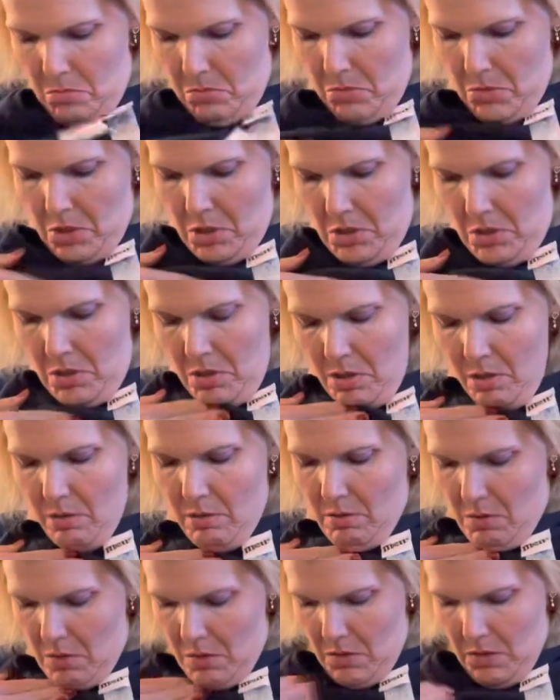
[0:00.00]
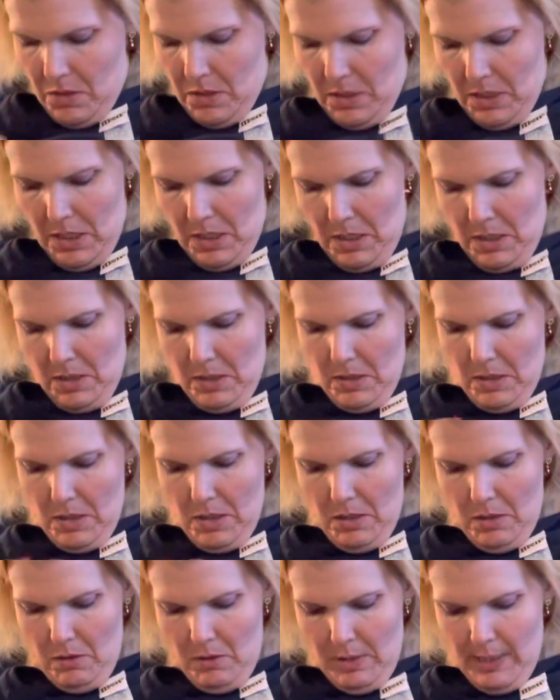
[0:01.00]
Oh, is that another
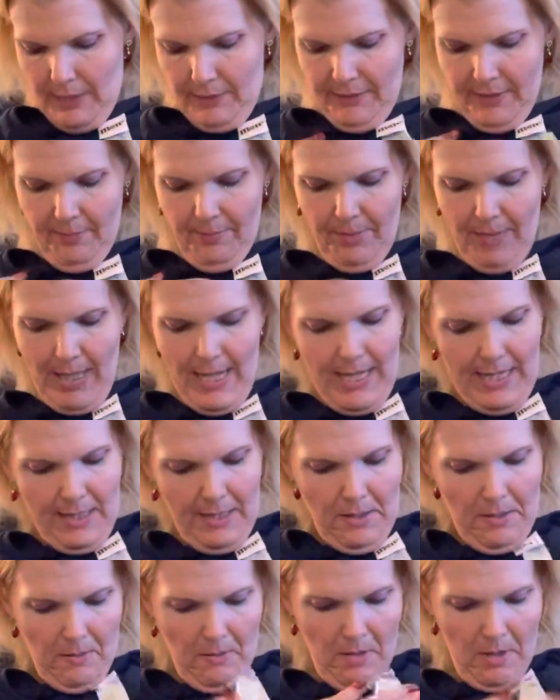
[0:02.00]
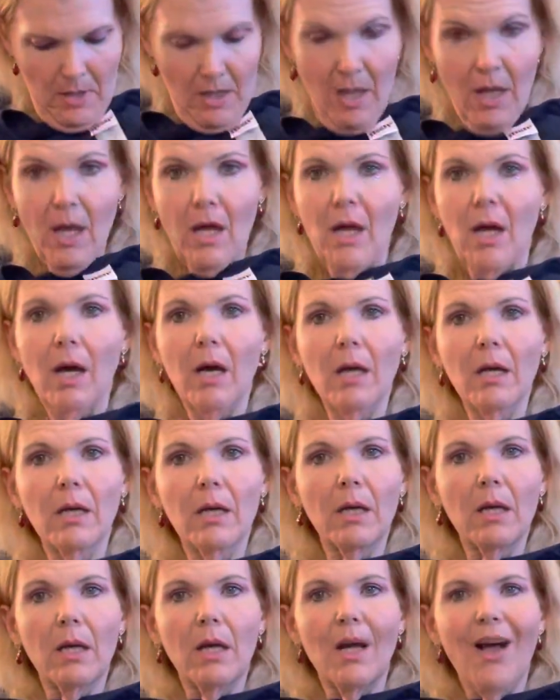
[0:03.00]
color? Oh yeah, it's like black.
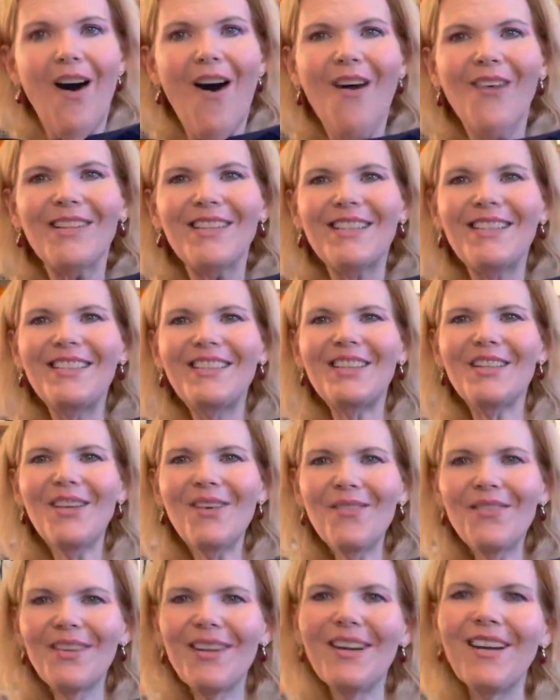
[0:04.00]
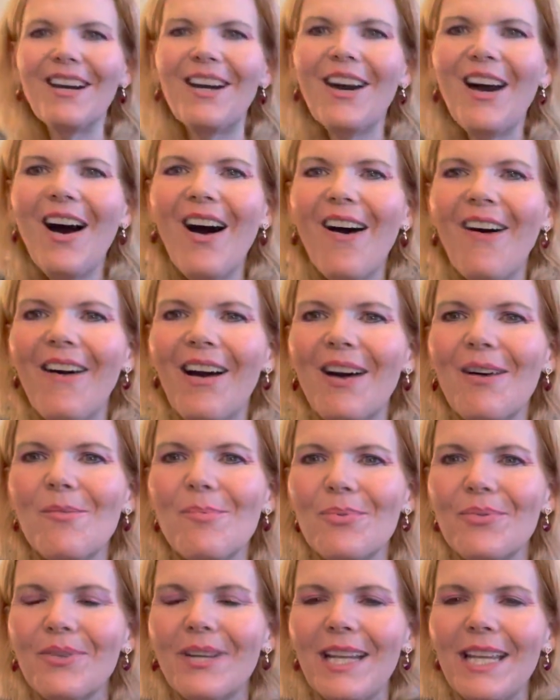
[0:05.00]
Oh, it's silver. Oh,
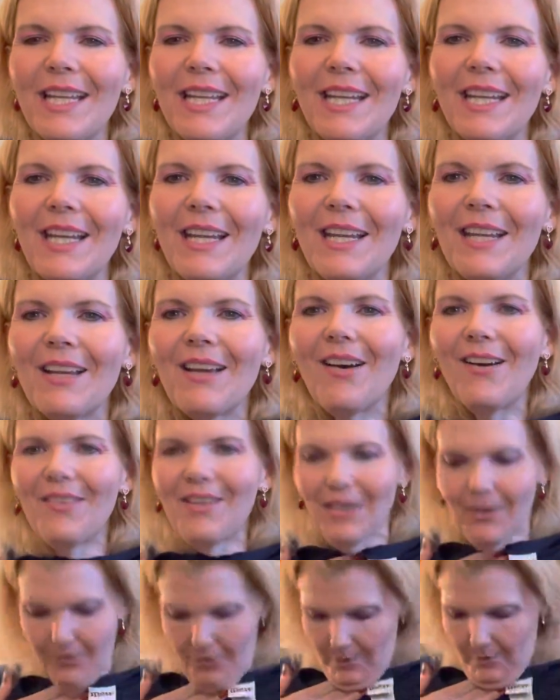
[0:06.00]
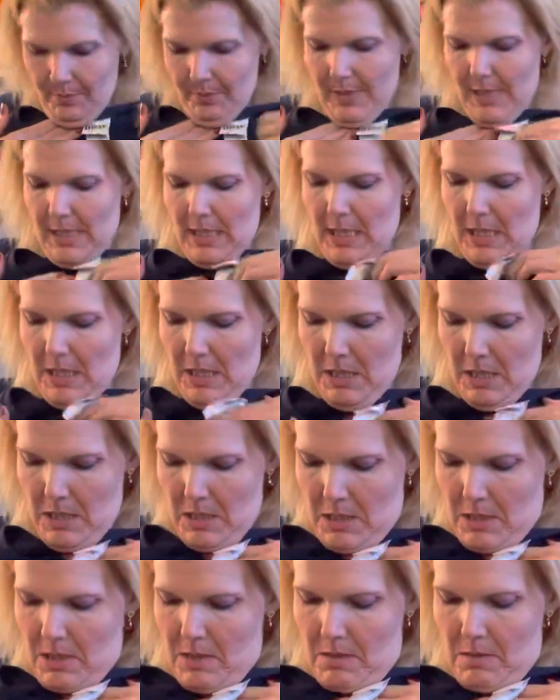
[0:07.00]
how pretty. Oh, that's so pretty.
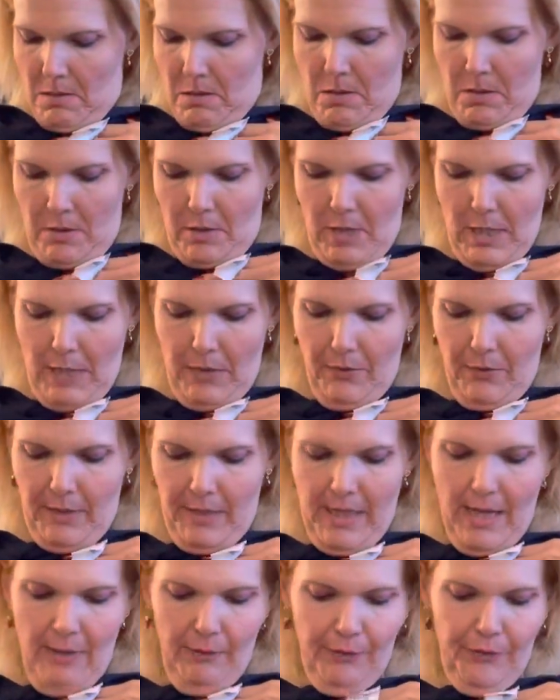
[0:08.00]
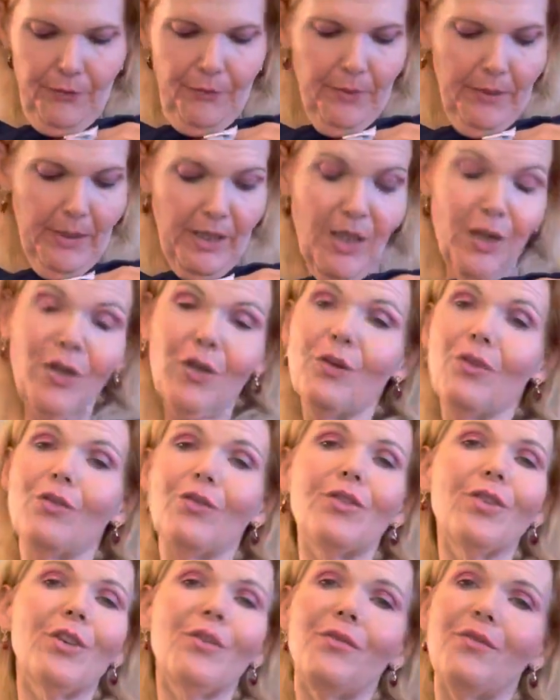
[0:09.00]
So I thought that was really a cute
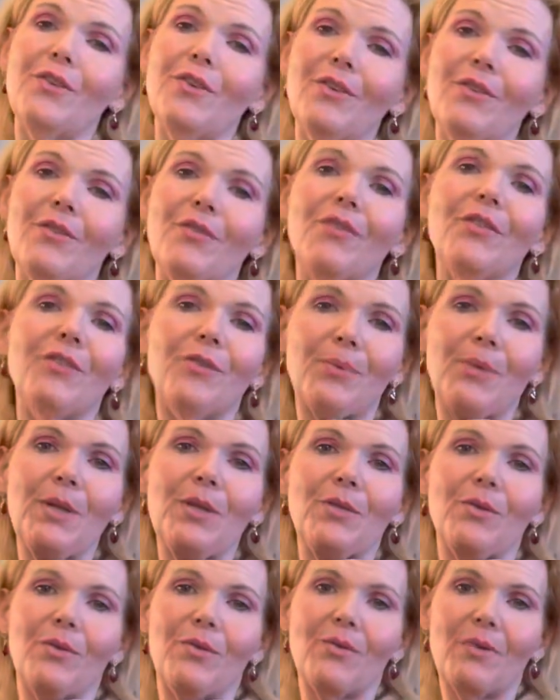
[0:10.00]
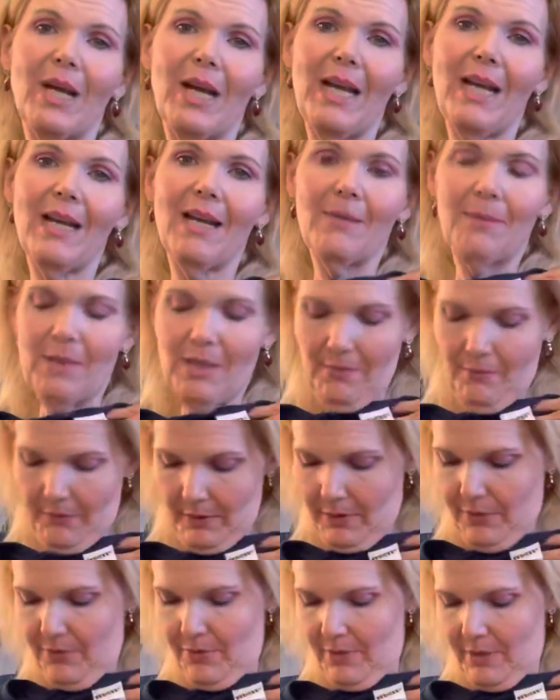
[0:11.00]
shirt for, for Sweet Tooth, right? I mean, I
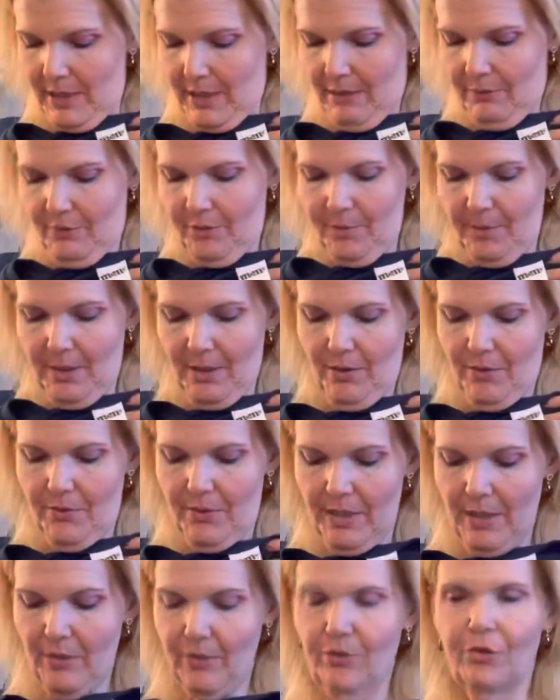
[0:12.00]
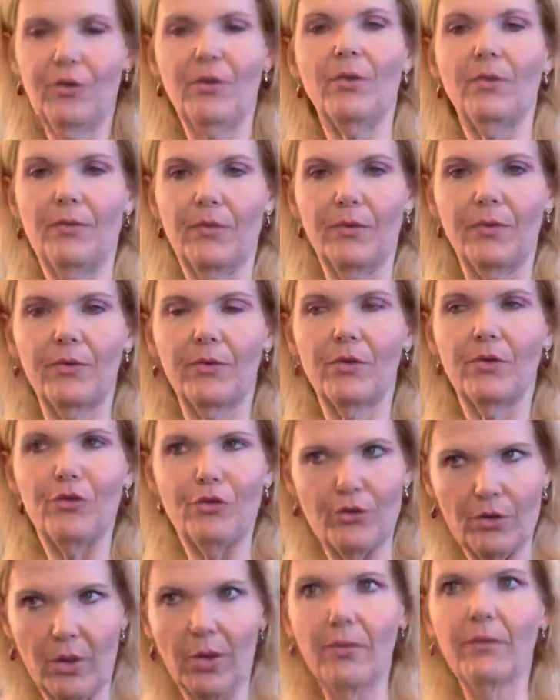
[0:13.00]
really thought that would be a great shirt for,
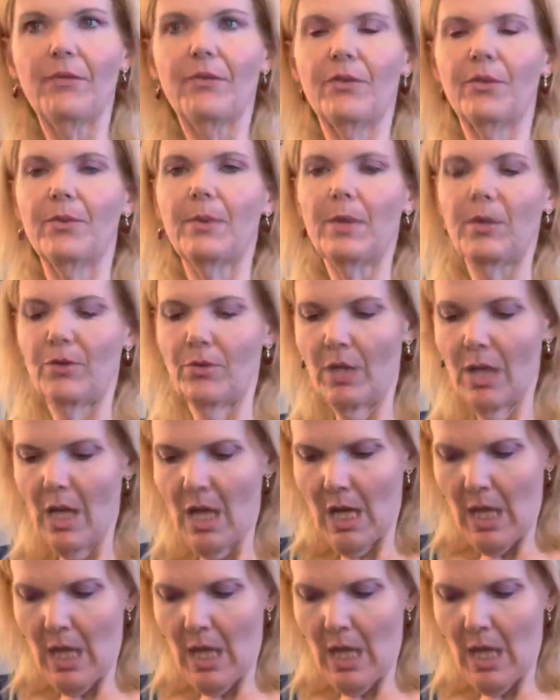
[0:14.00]
shirt for Sweet Tooth.